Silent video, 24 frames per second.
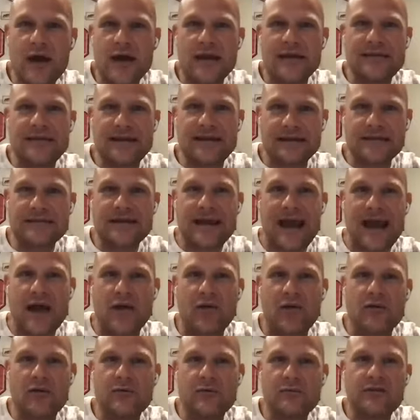at a
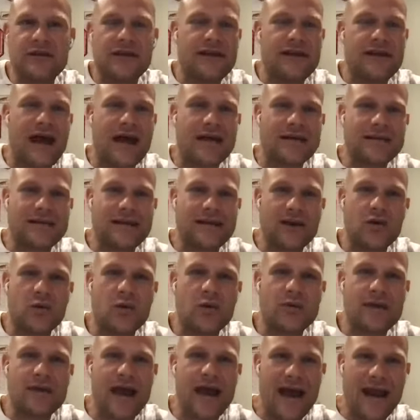discount to not deal
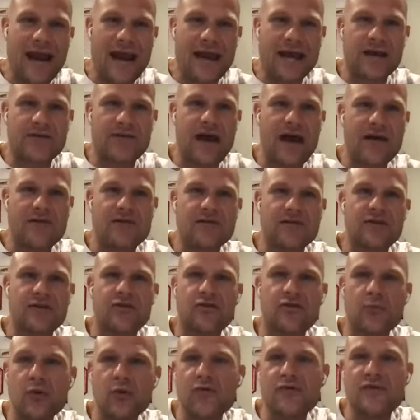with the headache of having to
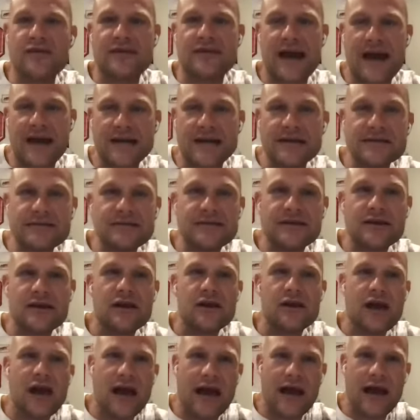remove the tenants
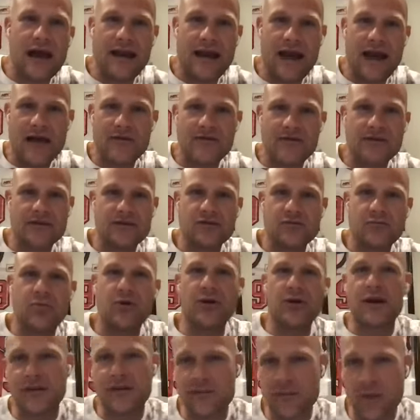and having to put
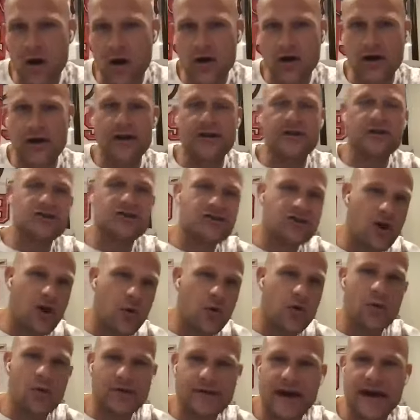it on the market and show
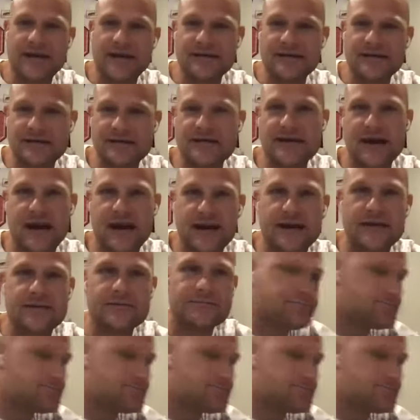it with tenants inside it